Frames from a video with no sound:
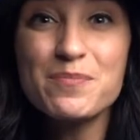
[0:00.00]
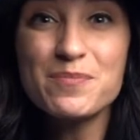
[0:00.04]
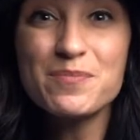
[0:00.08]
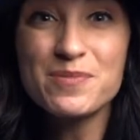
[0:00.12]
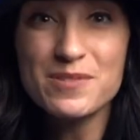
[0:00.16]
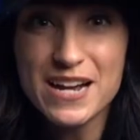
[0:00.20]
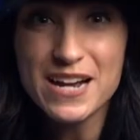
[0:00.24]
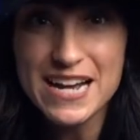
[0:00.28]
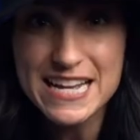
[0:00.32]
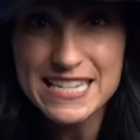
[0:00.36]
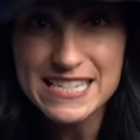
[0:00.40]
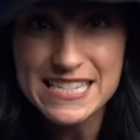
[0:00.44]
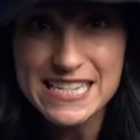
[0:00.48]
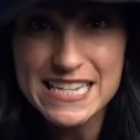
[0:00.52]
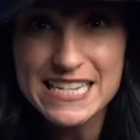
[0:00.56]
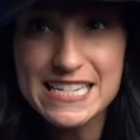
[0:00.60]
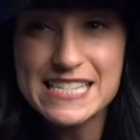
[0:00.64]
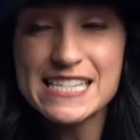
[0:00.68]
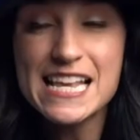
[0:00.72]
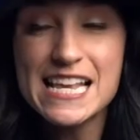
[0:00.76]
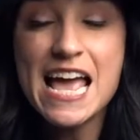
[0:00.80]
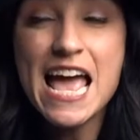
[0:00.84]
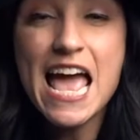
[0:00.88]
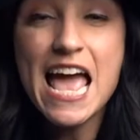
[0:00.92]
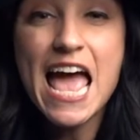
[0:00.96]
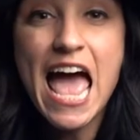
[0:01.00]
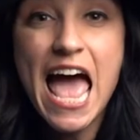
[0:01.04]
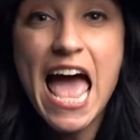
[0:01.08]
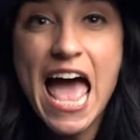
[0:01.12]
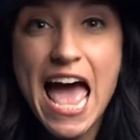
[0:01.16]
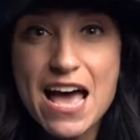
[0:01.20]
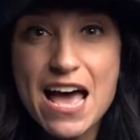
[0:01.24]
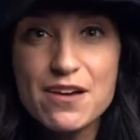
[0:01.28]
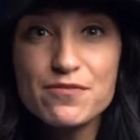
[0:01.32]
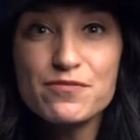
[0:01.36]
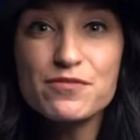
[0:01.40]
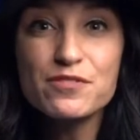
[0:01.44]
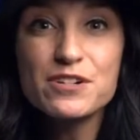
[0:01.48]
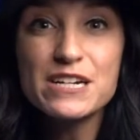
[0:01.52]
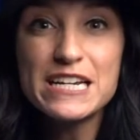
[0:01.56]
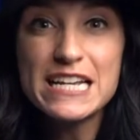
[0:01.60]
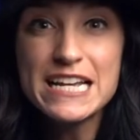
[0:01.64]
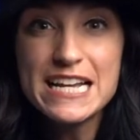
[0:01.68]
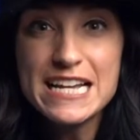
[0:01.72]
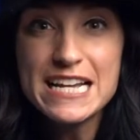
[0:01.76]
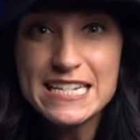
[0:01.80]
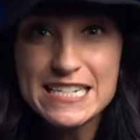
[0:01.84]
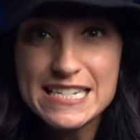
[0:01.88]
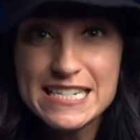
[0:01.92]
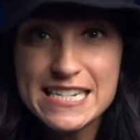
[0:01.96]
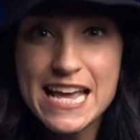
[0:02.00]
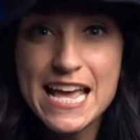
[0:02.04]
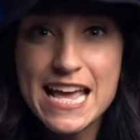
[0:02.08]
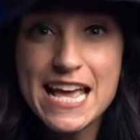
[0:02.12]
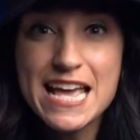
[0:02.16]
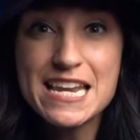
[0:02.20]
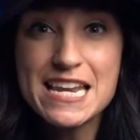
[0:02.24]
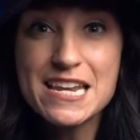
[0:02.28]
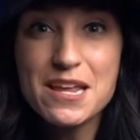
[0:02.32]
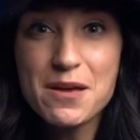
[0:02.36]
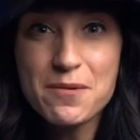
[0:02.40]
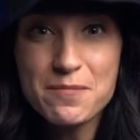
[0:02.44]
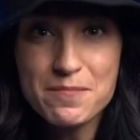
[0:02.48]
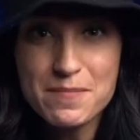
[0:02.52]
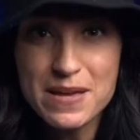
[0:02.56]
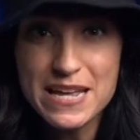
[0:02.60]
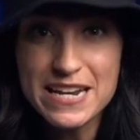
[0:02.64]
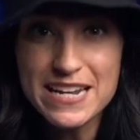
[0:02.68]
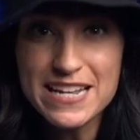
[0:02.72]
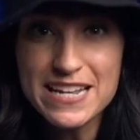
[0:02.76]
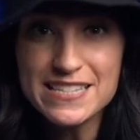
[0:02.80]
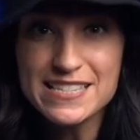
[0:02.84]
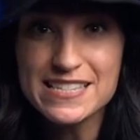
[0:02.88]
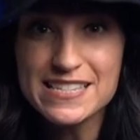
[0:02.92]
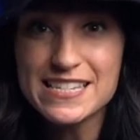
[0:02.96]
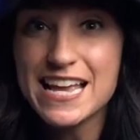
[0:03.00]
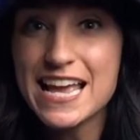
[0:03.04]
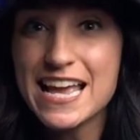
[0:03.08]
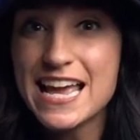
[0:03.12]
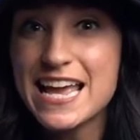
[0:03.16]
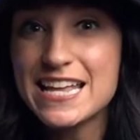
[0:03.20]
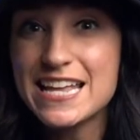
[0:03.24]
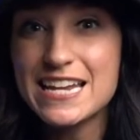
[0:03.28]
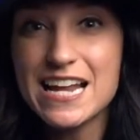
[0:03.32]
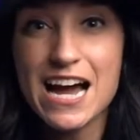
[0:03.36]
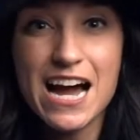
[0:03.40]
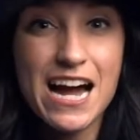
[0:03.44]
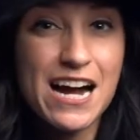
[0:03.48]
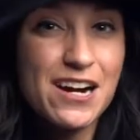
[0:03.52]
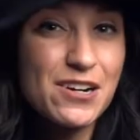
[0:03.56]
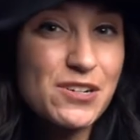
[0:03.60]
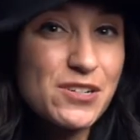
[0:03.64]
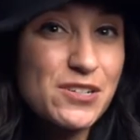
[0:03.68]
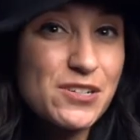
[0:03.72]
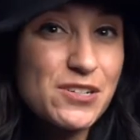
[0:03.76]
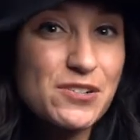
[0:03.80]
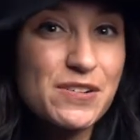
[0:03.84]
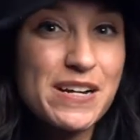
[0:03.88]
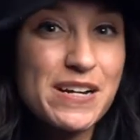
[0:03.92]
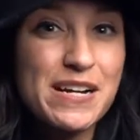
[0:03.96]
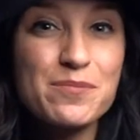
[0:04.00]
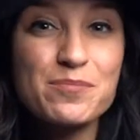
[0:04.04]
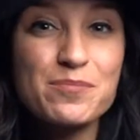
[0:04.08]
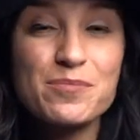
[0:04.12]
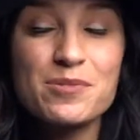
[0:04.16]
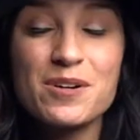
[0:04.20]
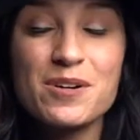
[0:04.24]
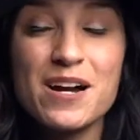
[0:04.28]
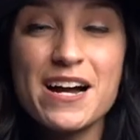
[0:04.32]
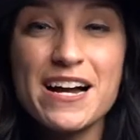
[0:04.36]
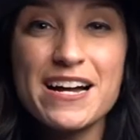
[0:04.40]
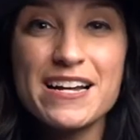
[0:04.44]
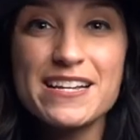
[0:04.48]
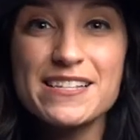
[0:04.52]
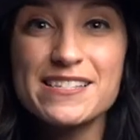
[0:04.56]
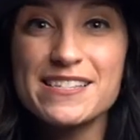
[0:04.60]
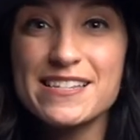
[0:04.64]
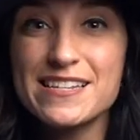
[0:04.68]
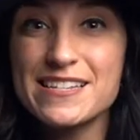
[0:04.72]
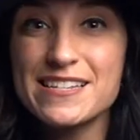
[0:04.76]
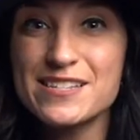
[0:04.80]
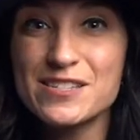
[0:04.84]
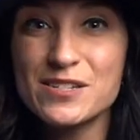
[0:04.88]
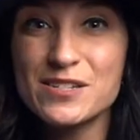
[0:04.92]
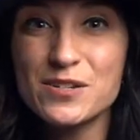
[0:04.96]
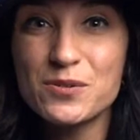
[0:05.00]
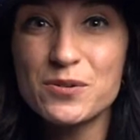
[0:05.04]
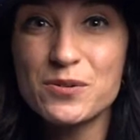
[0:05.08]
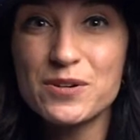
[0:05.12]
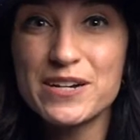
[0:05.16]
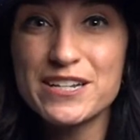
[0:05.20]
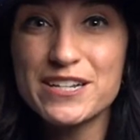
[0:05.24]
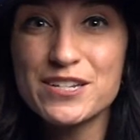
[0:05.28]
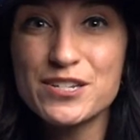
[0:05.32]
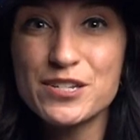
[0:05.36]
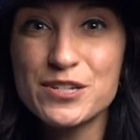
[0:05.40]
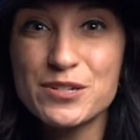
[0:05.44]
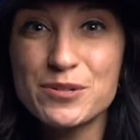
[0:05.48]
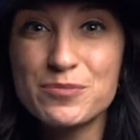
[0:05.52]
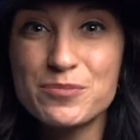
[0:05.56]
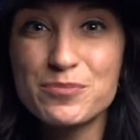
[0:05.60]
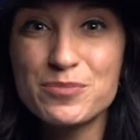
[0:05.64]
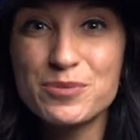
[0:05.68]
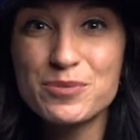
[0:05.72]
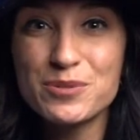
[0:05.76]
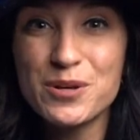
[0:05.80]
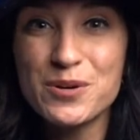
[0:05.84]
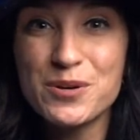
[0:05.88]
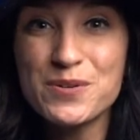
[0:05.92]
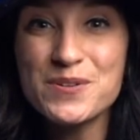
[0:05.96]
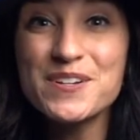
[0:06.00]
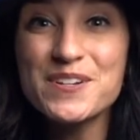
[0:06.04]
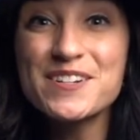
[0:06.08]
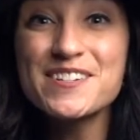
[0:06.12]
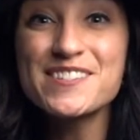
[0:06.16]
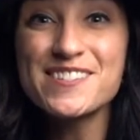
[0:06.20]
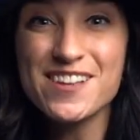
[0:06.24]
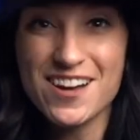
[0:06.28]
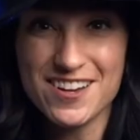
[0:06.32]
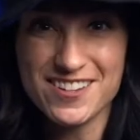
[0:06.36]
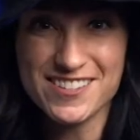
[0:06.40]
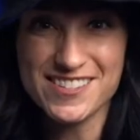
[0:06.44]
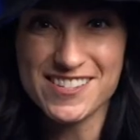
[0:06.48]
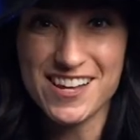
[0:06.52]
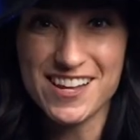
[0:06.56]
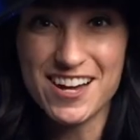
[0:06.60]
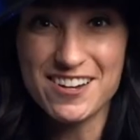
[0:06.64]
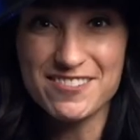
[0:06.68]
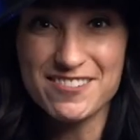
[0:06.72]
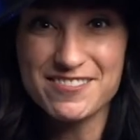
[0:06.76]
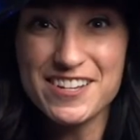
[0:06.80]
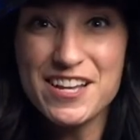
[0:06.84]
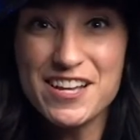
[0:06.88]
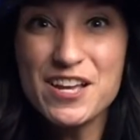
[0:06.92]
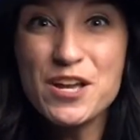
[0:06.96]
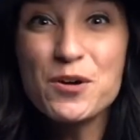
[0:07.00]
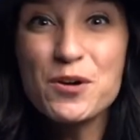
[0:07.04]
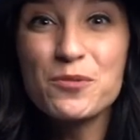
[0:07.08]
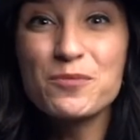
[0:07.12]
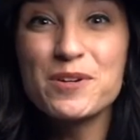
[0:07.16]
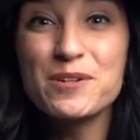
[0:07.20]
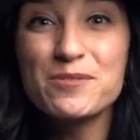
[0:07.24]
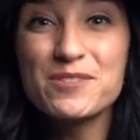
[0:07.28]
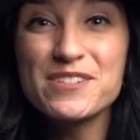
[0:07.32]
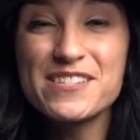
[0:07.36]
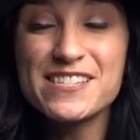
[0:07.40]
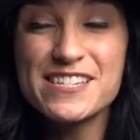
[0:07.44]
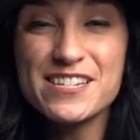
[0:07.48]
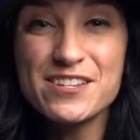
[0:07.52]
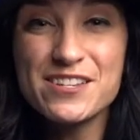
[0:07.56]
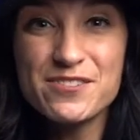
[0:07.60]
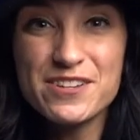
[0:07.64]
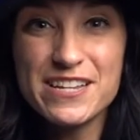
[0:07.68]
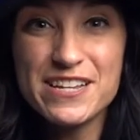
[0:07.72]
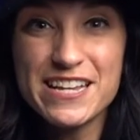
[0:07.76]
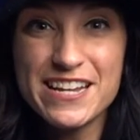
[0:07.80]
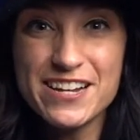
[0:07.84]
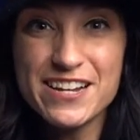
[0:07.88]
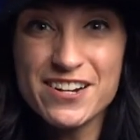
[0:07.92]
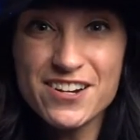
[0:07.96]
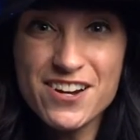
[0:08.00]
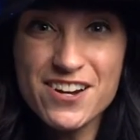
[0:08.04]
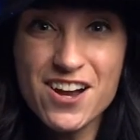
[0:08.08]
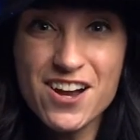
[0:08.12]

prizes every ten minutes, and our grand prize is going to blow your socks off. We will see you here